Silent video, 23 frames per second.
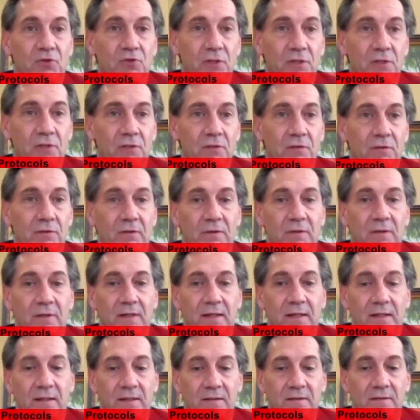year,
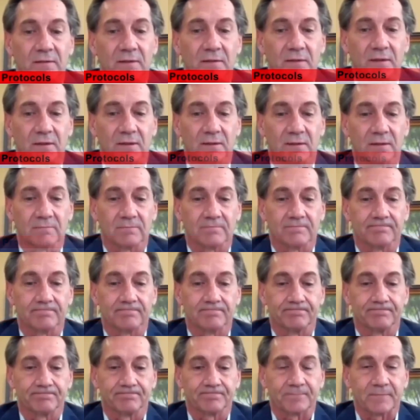and
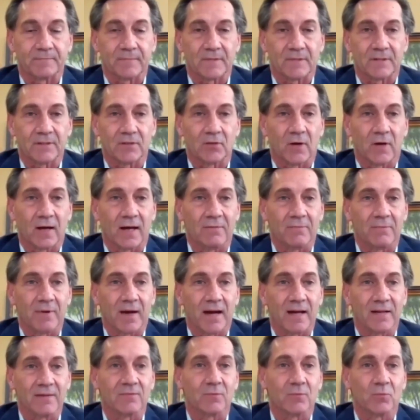you know,
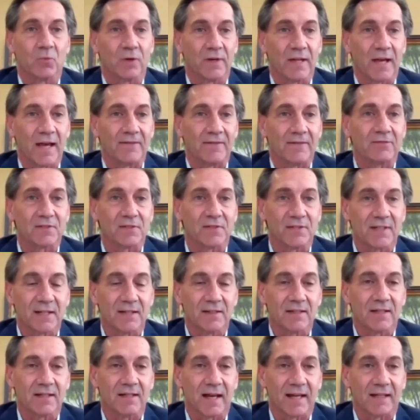I would have to say
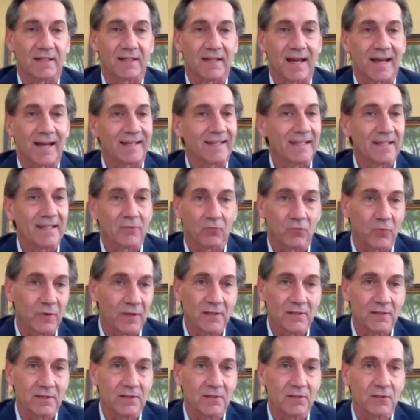that I can't
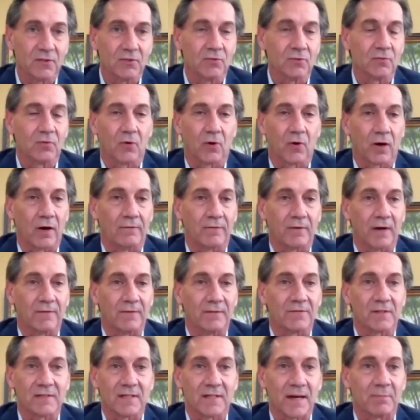read to you off
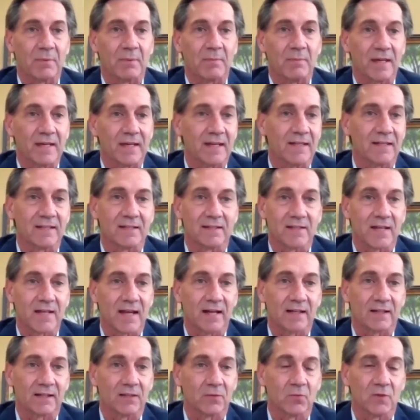the top of my head
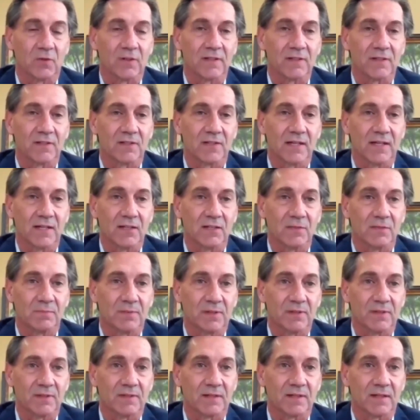exactly what it says,
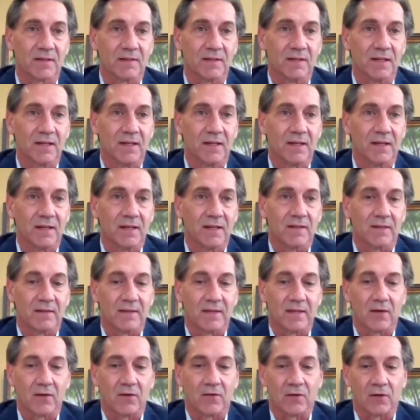but
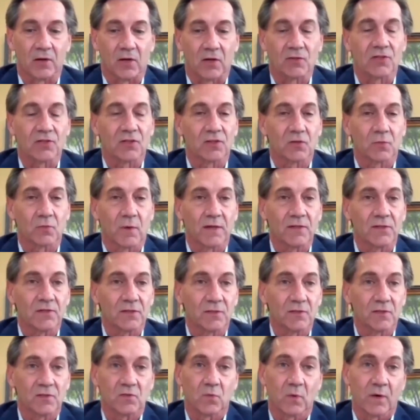there are
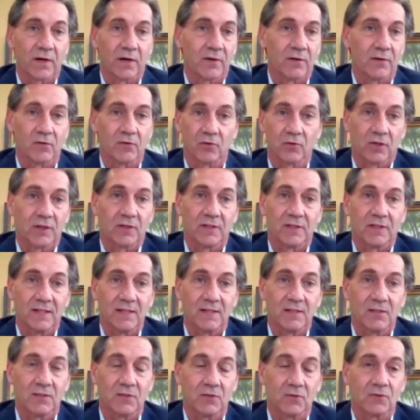situations where you're going to need
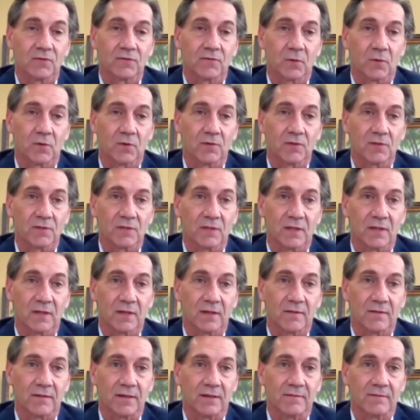to use force,
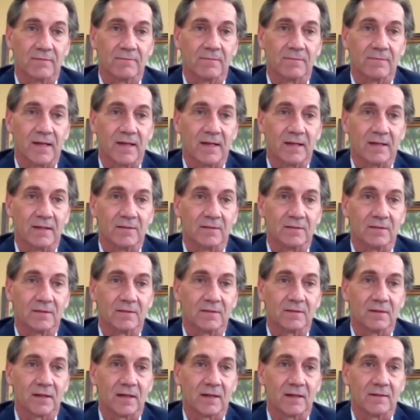
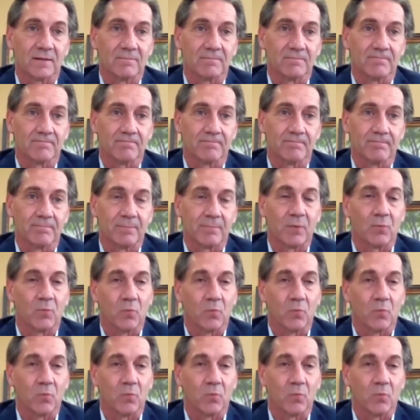but